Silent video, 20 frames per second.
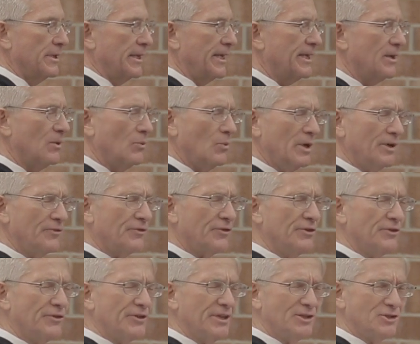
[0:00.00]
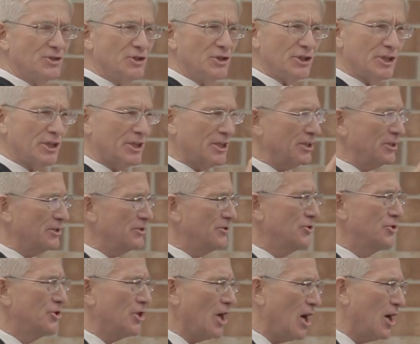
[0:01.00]
And it wasn't that she could
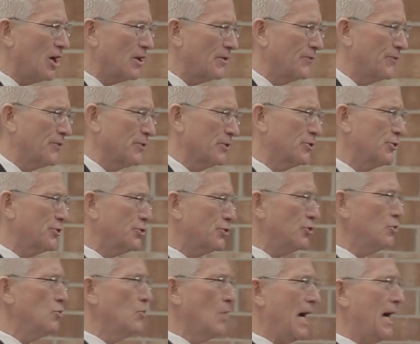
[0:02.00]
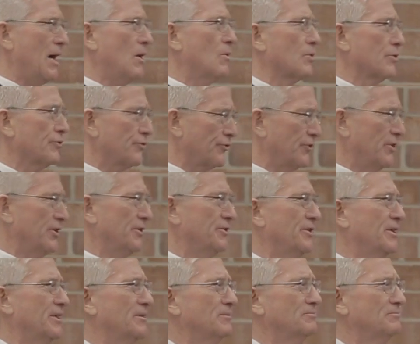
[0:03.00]
jog for 2 hours
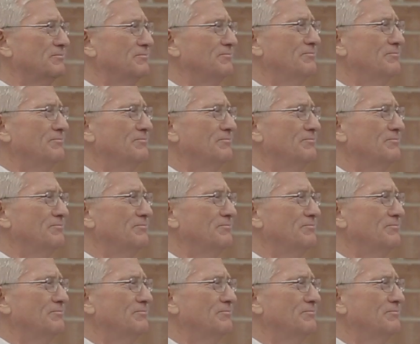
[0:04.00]
on the